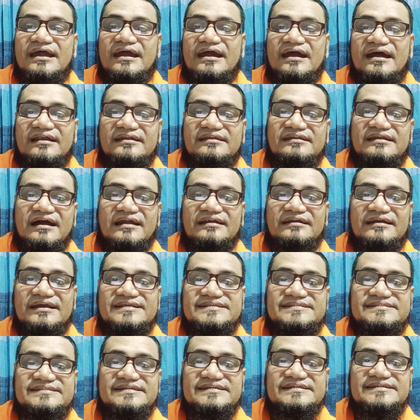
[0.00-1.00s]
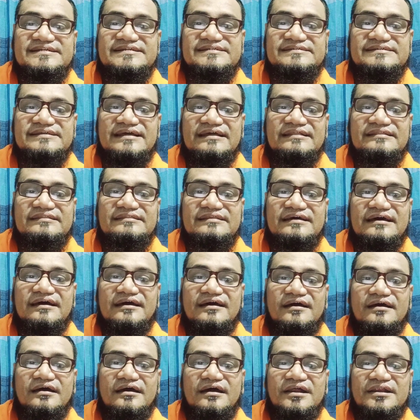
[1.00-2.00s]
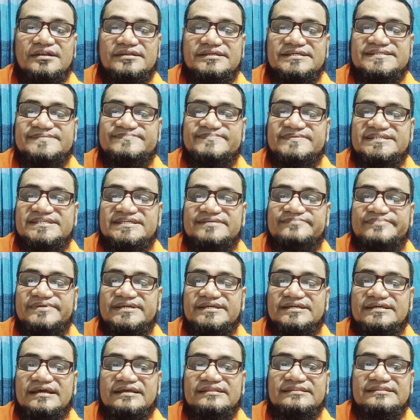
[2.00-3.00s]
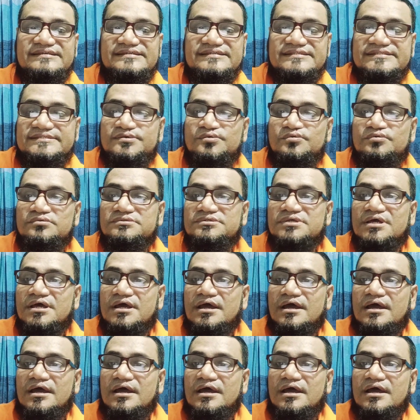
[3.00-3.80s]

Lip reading: and data static and the specific and these tools.